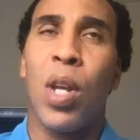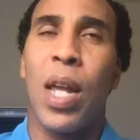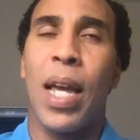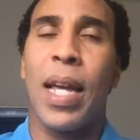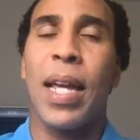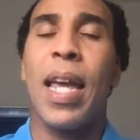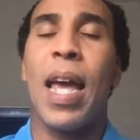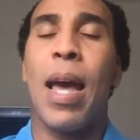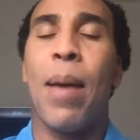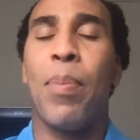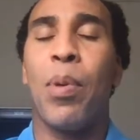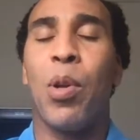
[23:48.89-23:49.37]

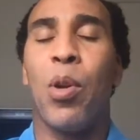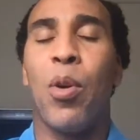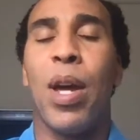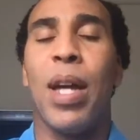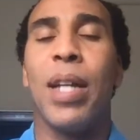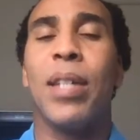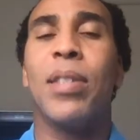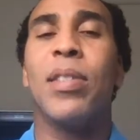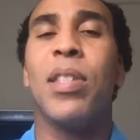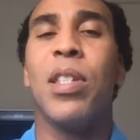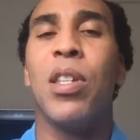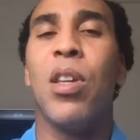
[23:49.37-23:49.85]
like capital
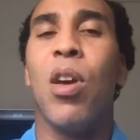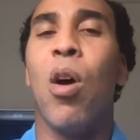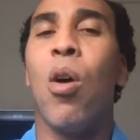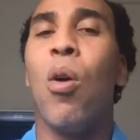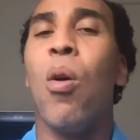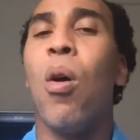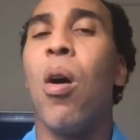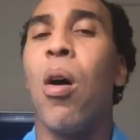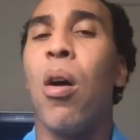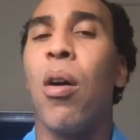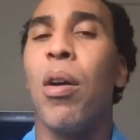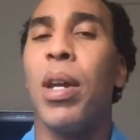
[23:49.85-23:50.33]
S C
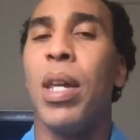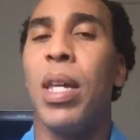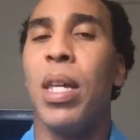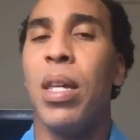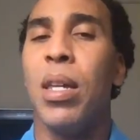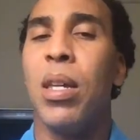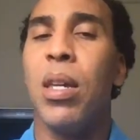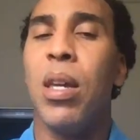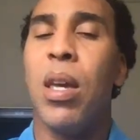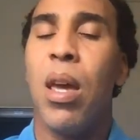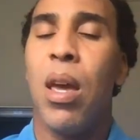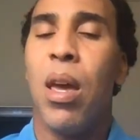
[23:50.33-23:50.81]
O R
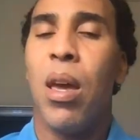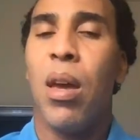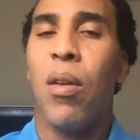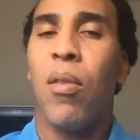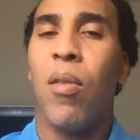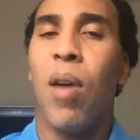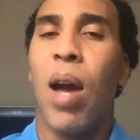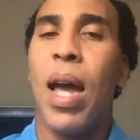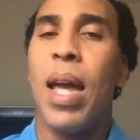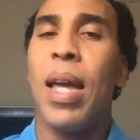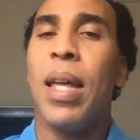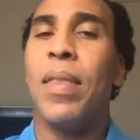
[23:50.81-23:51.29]
E,
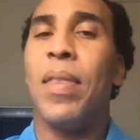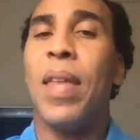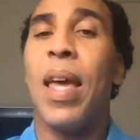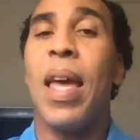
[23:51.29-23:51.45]
right?